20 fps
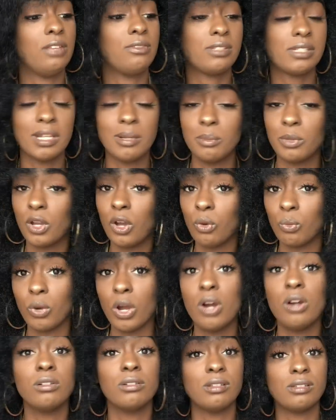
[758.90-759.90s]
something go
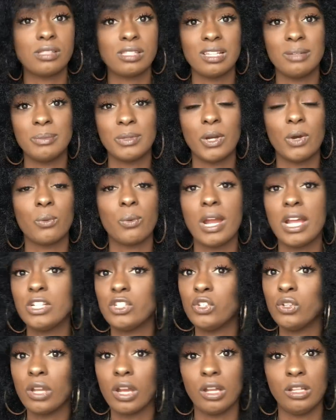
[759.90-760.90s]
wrong or something go
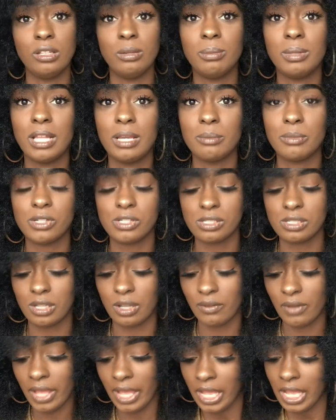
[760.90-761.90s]
right, you can only blame
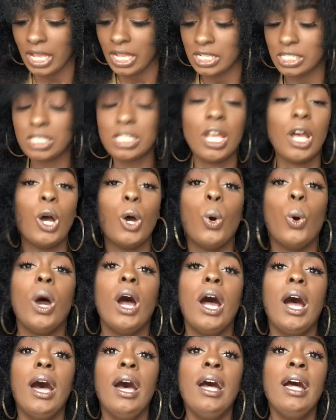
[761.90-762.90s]
yourself. So
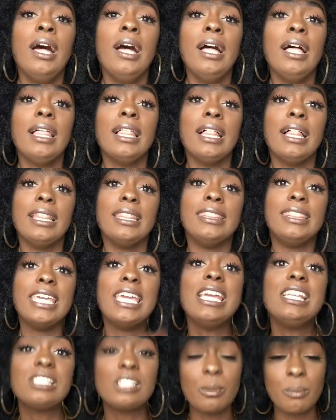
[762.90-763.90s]

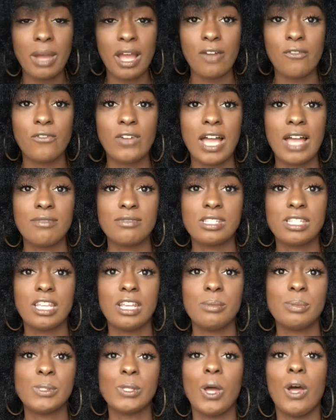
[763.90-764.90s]
these are my 5
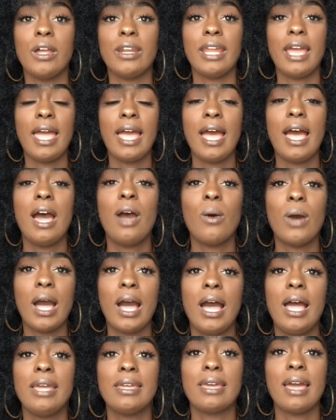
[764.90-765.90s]
tips on how
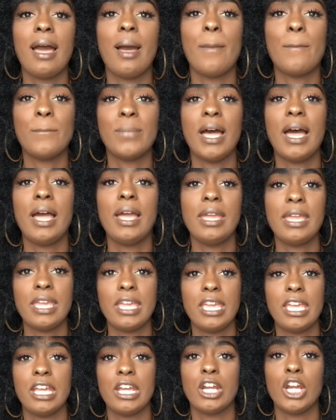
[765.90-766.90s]
I got my
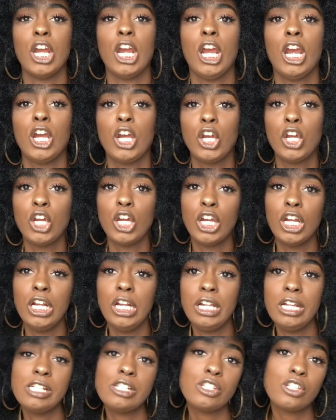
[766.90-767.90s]
hair
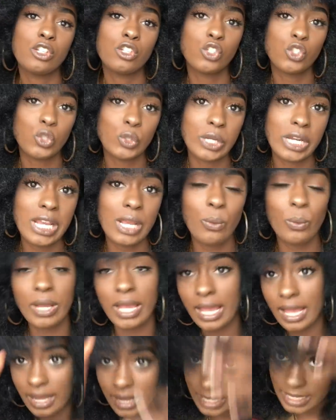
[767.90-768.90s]
curly to straight
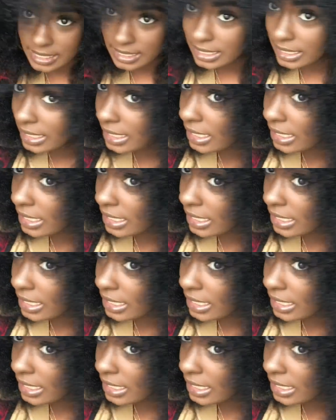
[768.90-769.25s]
without any